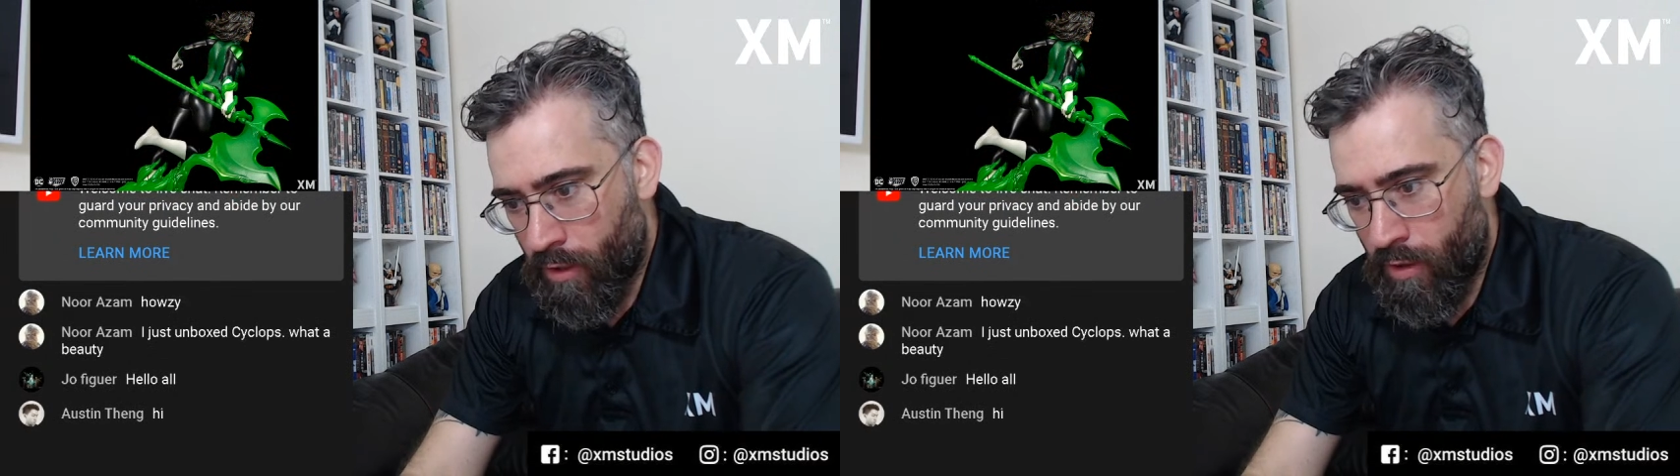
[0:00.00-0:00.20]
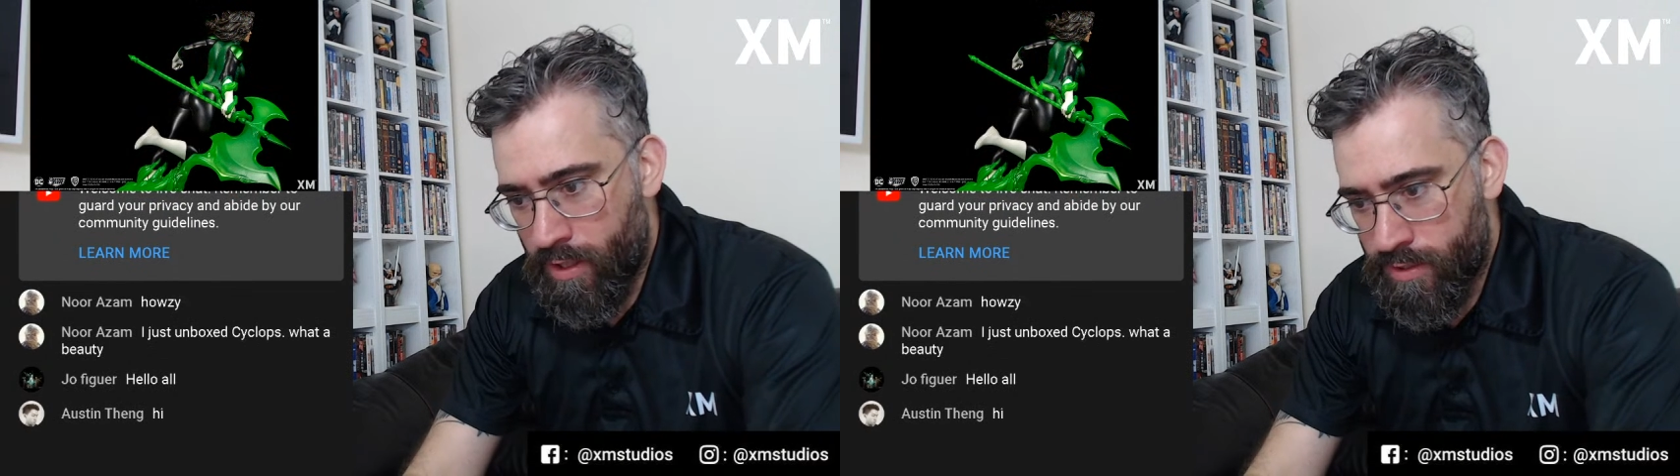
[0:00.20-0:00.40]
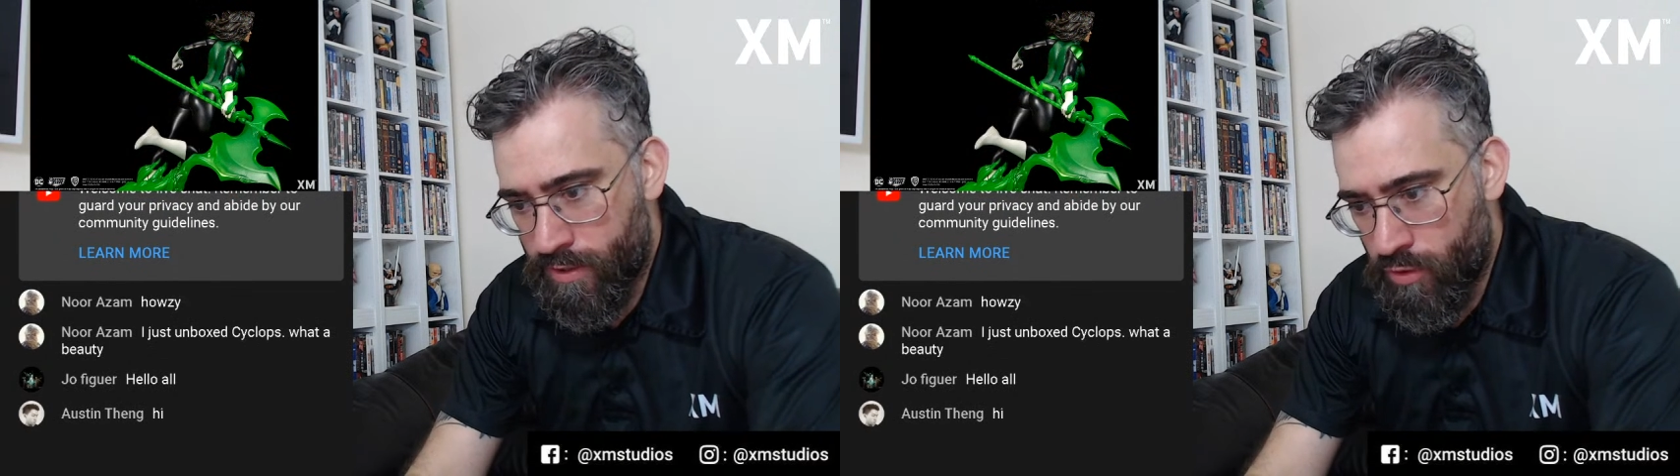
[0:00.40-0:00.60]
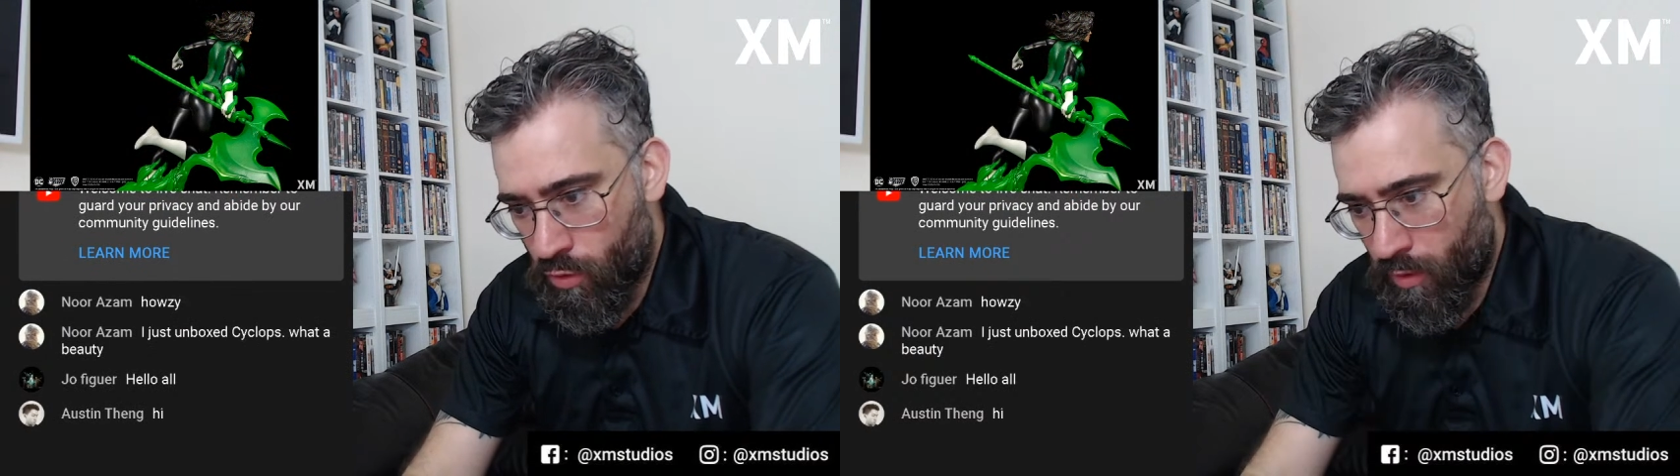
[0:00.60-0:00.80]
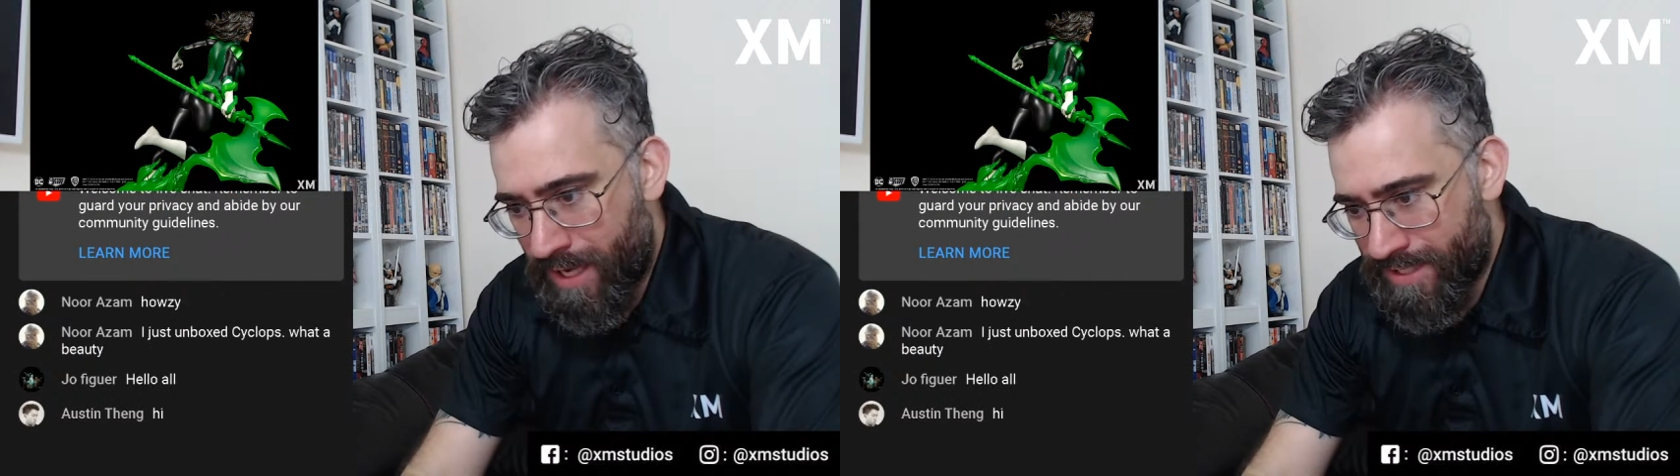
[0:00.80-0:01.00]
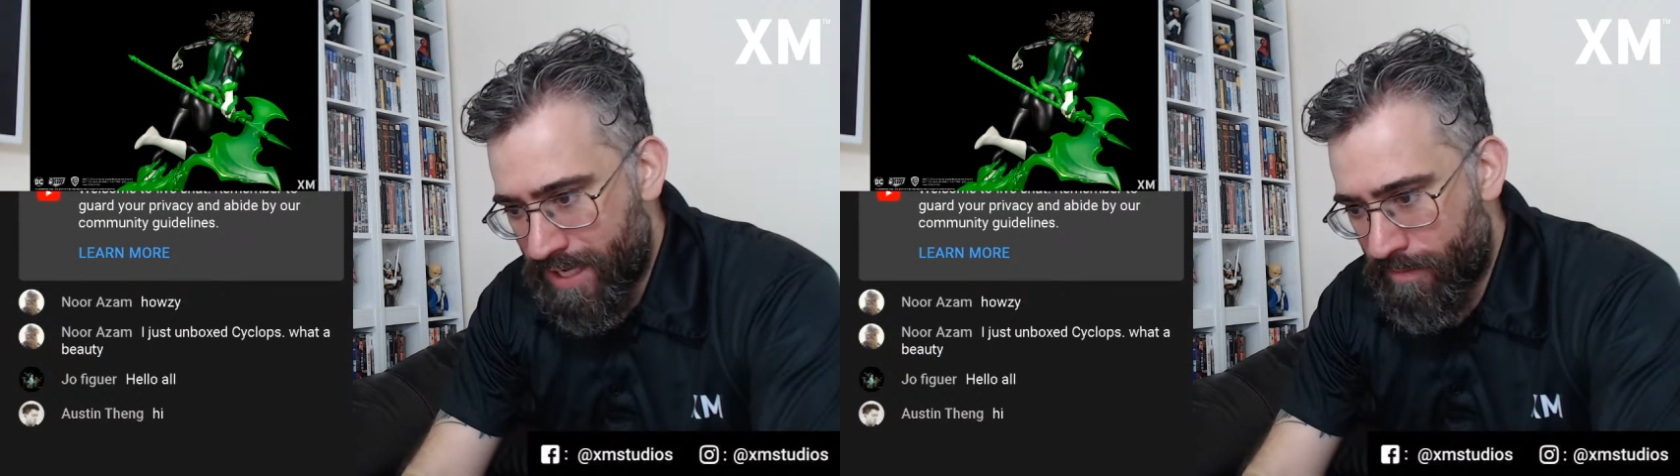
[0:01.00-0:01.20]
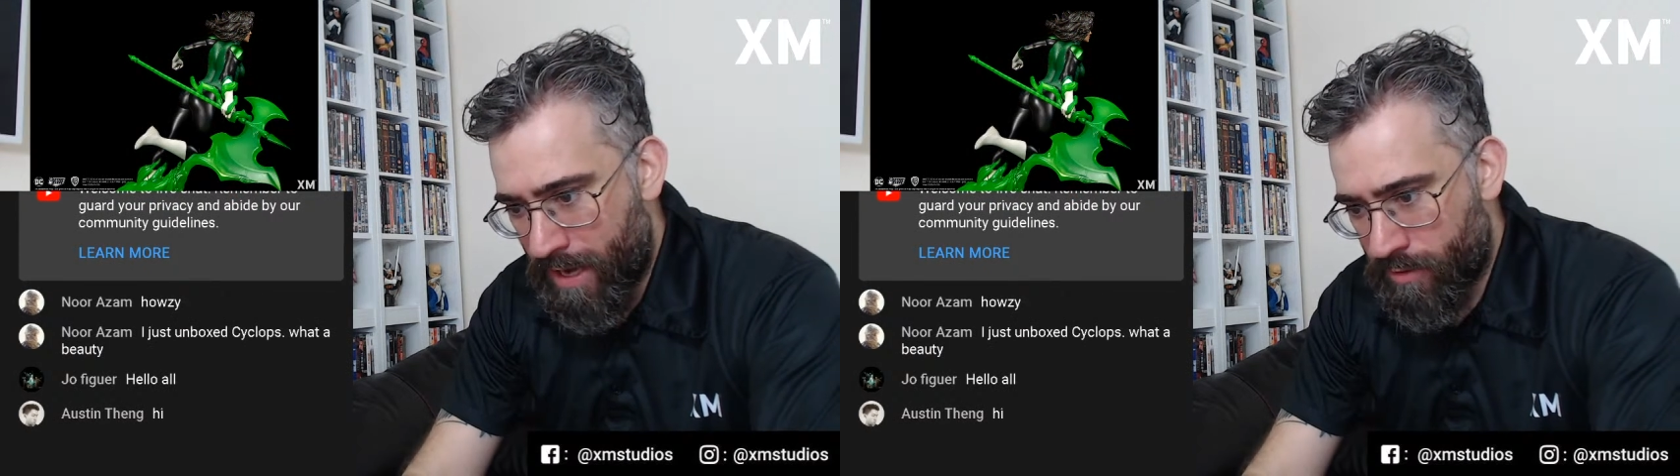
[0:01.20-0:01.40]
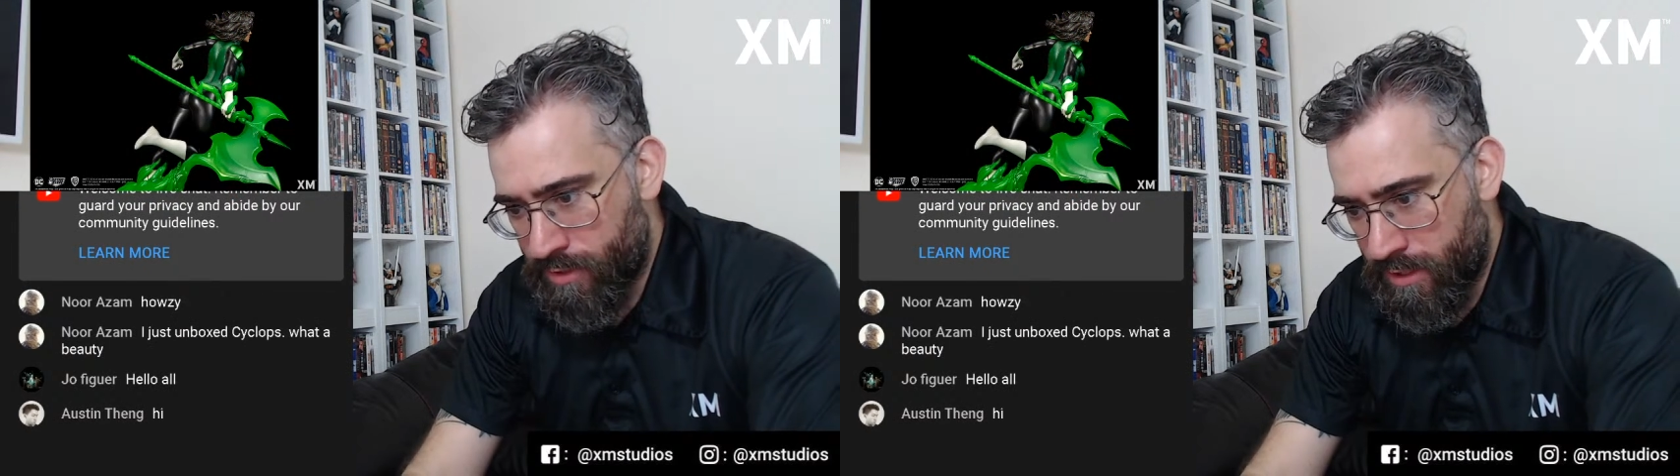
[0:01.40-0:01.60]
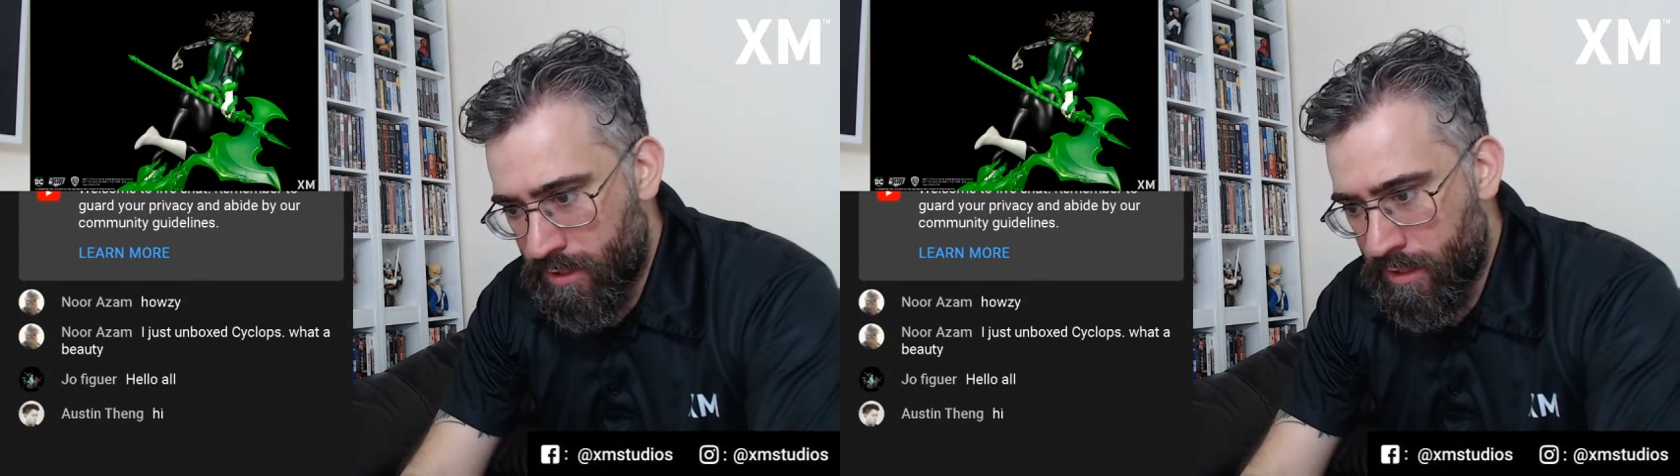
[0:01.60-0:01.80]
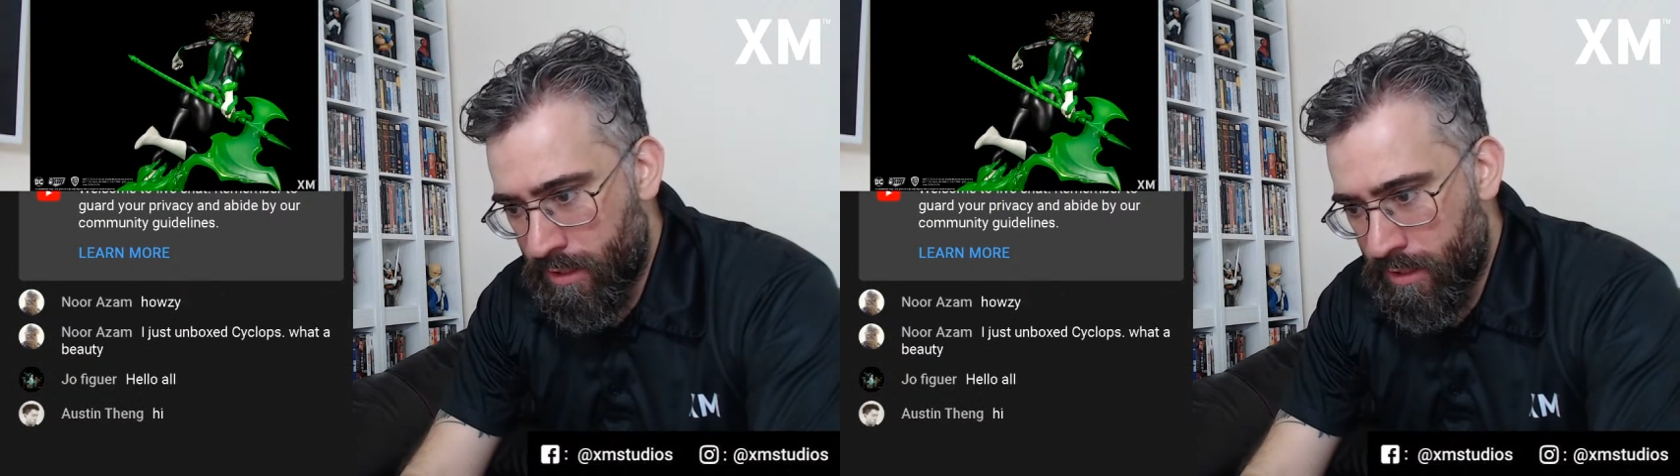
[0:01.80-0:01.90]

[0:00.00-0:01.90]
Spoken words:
Alright, so Noor Azam, howsy.